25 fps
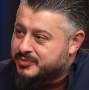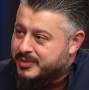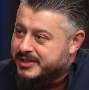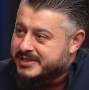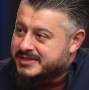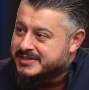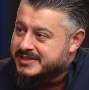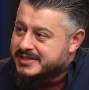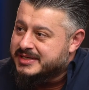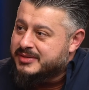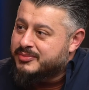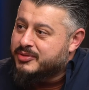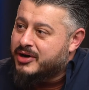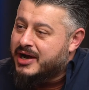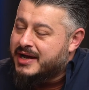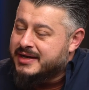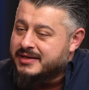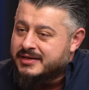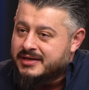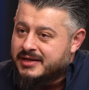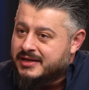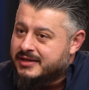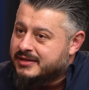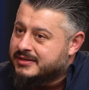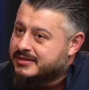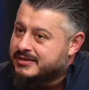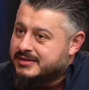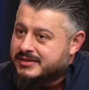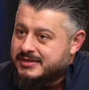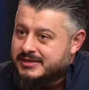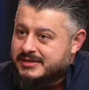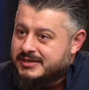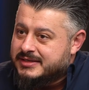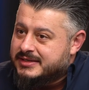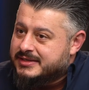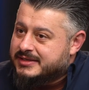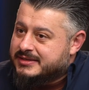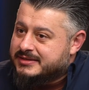base in the brand
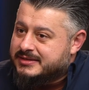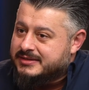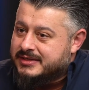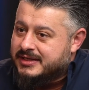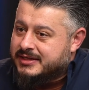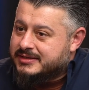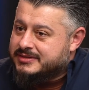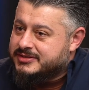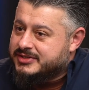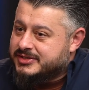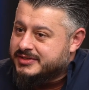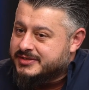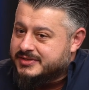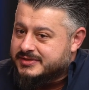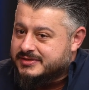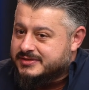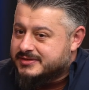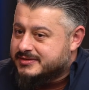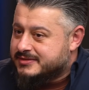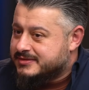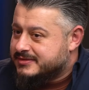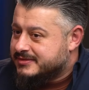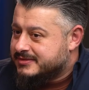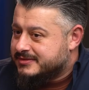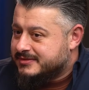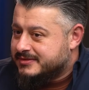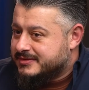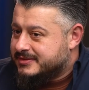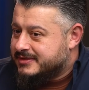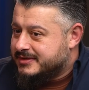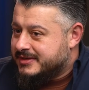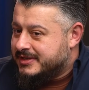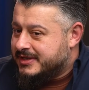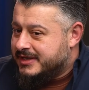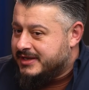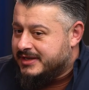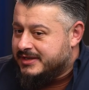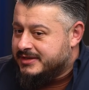that just,
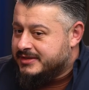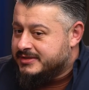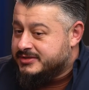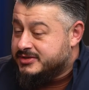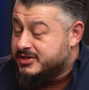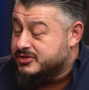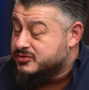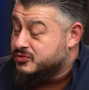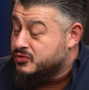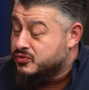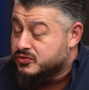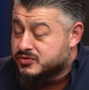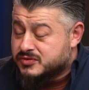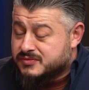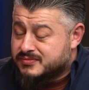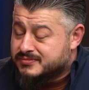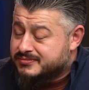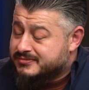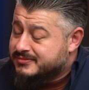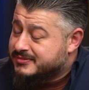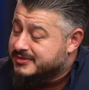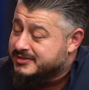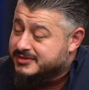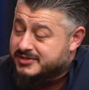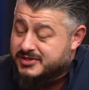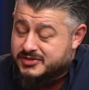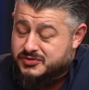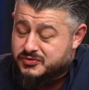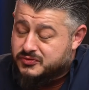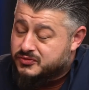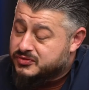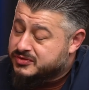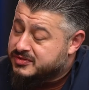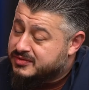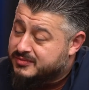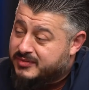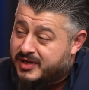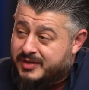it's just awesome. It's just
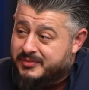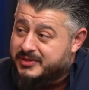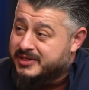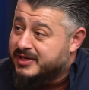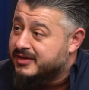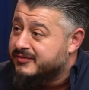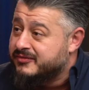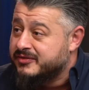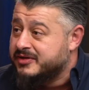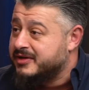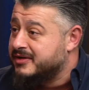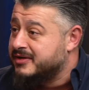awesome. I'm in love with